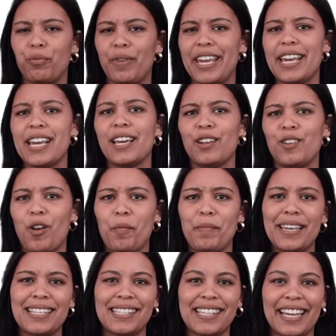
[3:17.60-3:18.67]
economic
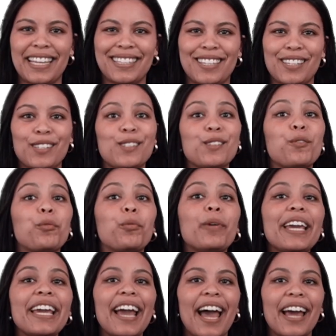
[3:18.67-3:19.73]
sectors we
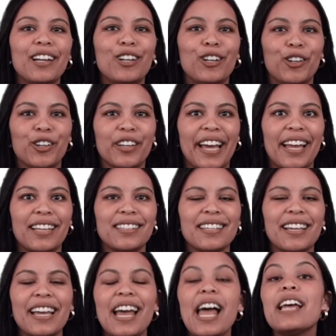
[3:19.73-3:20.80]
had a look at
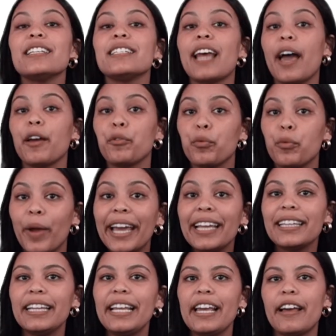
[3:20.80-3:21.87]

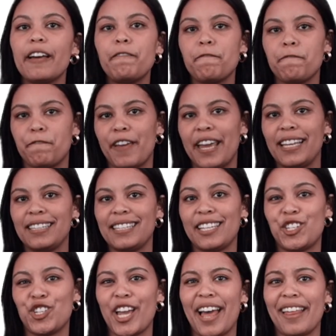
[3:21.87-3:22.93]
directly affect each
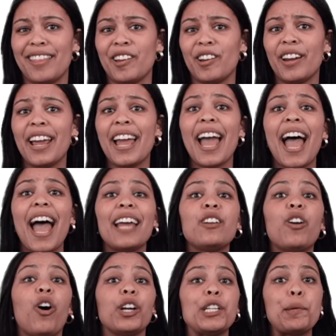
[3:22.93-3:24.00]
other and
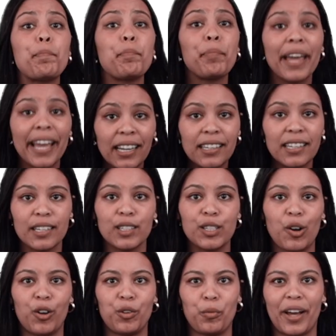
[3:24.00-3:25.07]
are dependent
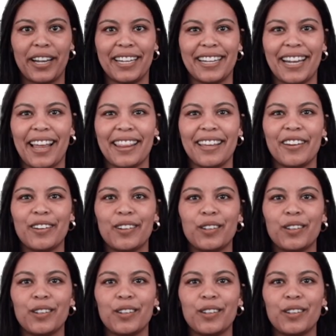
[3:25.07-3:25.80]
on one another.